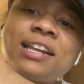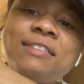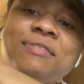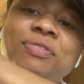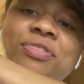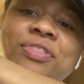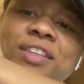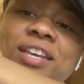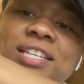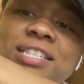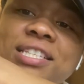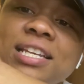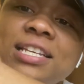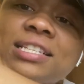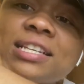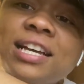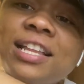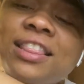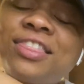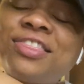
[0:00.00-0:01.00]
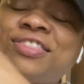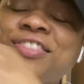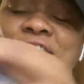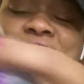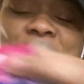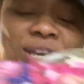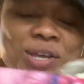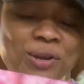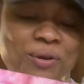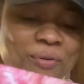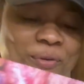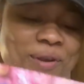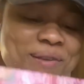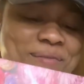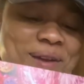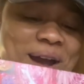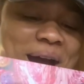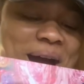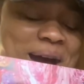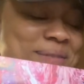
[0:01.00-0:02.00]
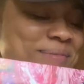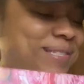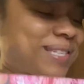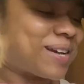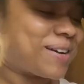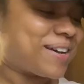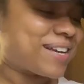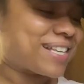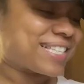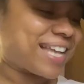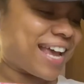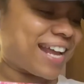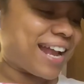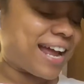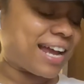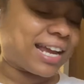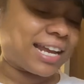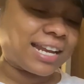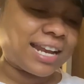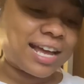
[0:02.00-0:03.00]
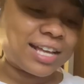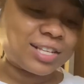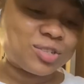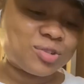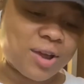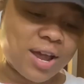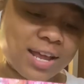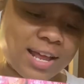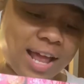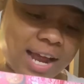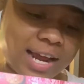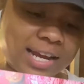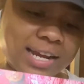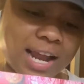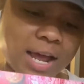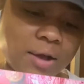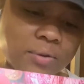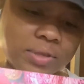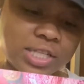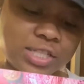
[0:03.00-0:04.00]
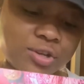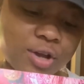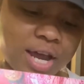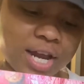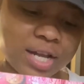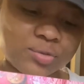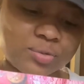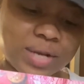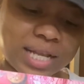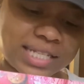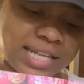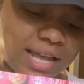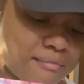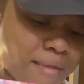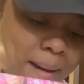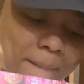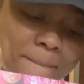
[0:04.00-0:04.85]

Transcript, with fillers: this is a thick cream y'all i'm so excited i cannot try i cannot wait to try this when i take my